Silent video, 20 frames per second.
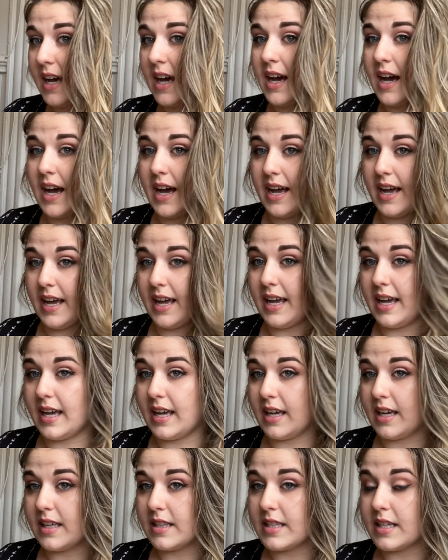
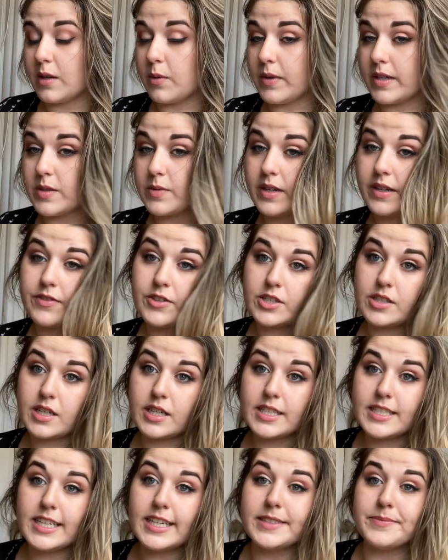I, that it was when I first got
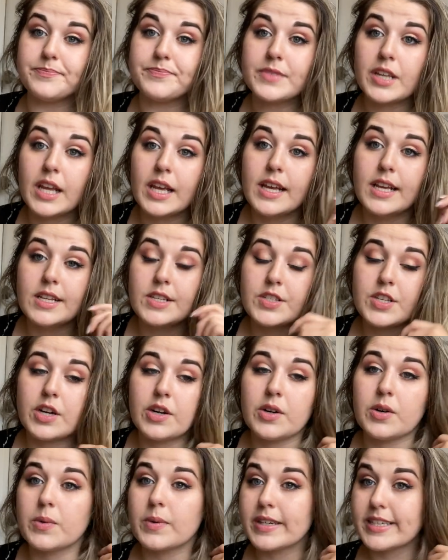it done.
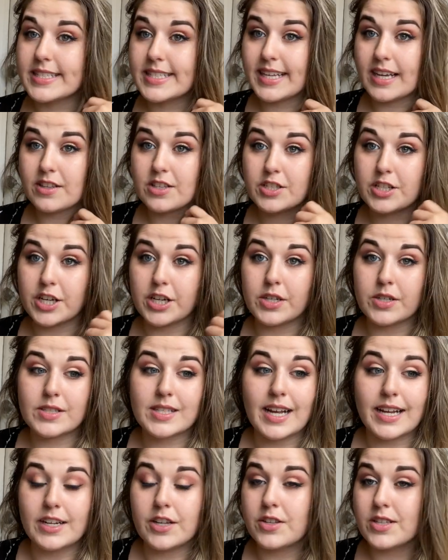So we're gonna see how this goes.
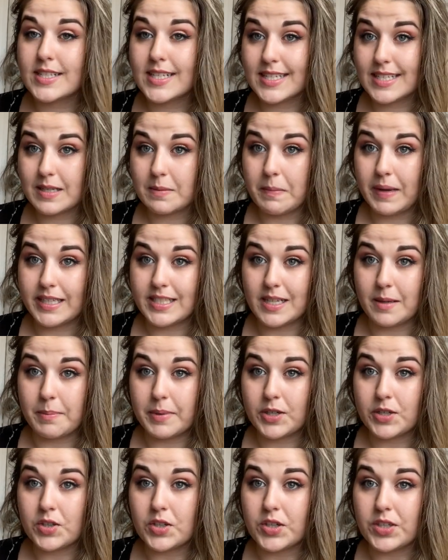I know this isn't my
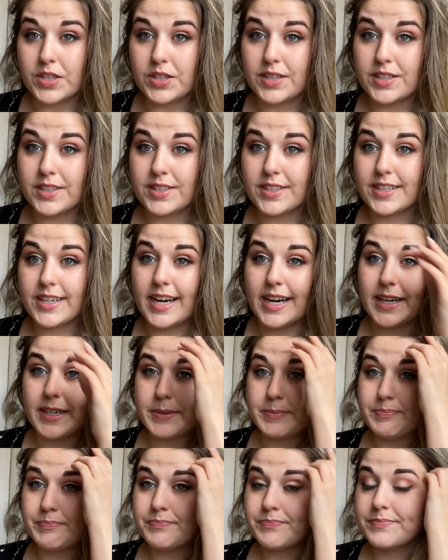typical
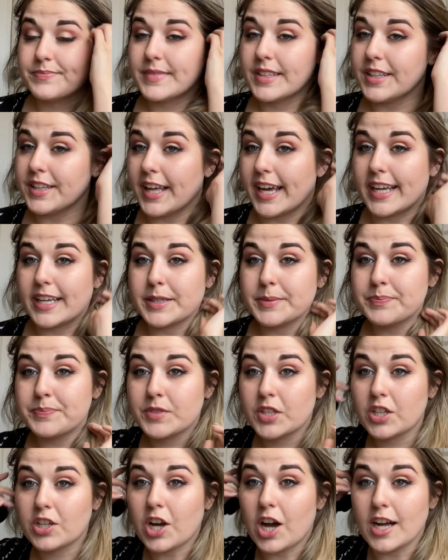um, like
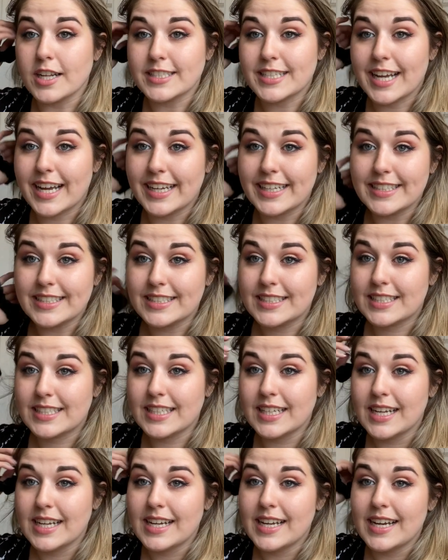content,
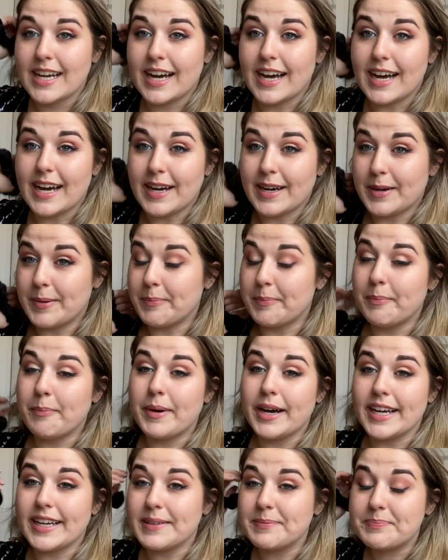um,
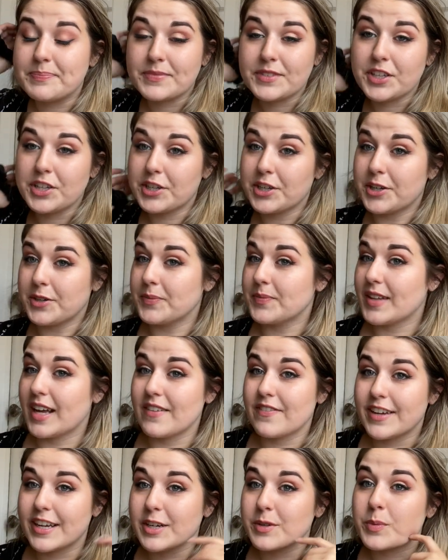but you know, I
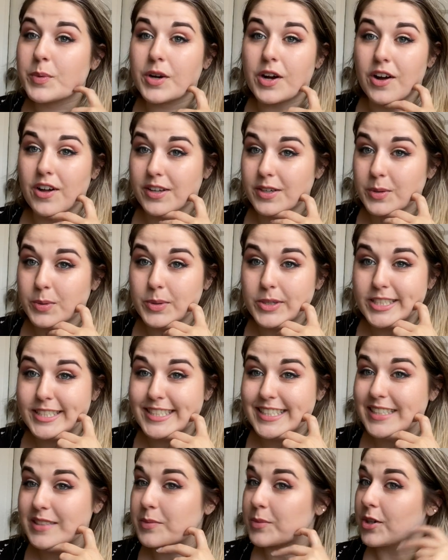figured we're all in
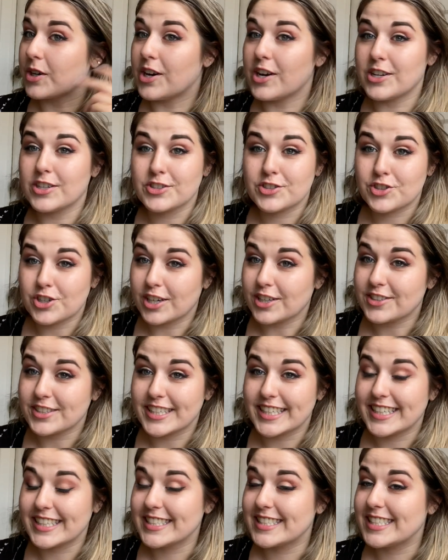quarantine and we're all
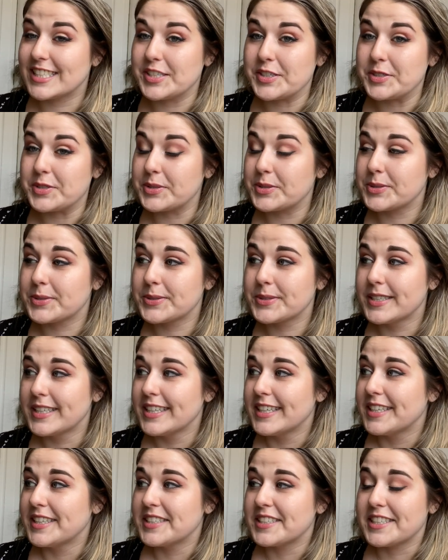struggling to,
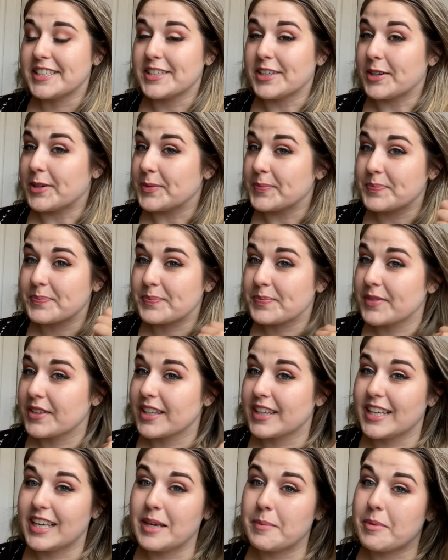you know,
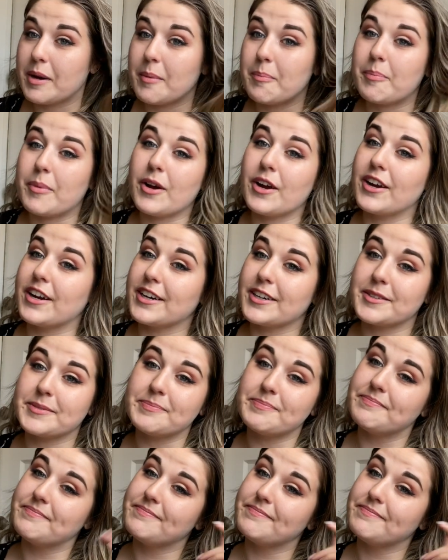keep up our